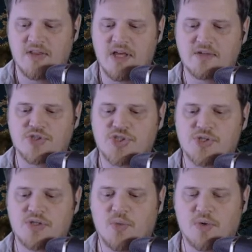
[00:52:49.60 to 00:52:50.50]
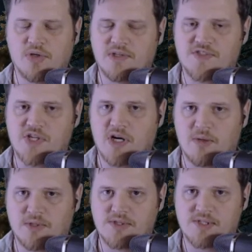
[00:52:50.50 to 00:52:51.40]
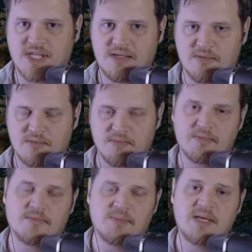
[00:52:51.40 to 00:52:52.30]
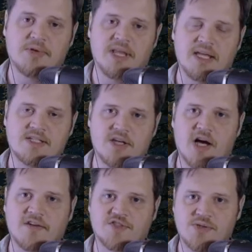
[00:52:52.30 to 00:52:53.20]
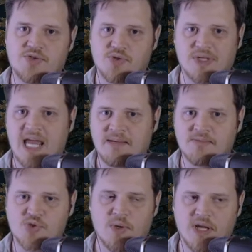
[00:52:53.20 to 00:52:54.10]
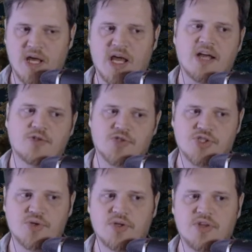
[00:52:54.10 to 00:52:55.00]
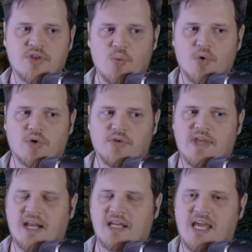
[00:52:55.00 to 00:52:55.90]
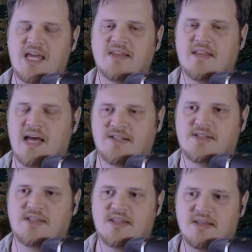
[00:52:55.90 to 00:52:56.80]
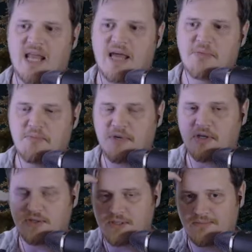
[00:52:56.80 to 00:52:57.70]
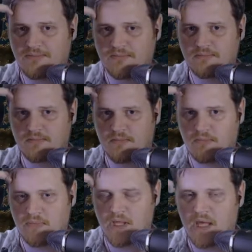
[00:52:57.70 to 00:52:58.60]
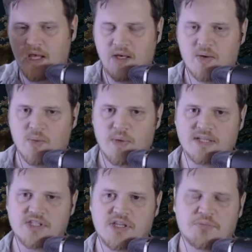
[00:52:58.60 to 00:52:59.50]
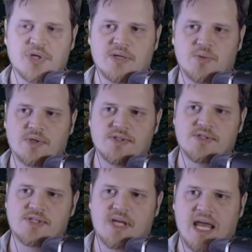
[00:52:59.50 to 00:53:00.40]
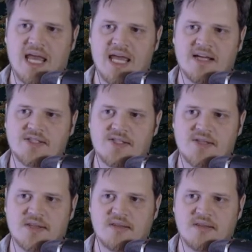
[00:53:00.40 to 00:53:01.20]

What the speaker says: They understood the world of Star Wars, and people that did offshoots or games or whatnot understood the world that had been built. We get to the prequels, and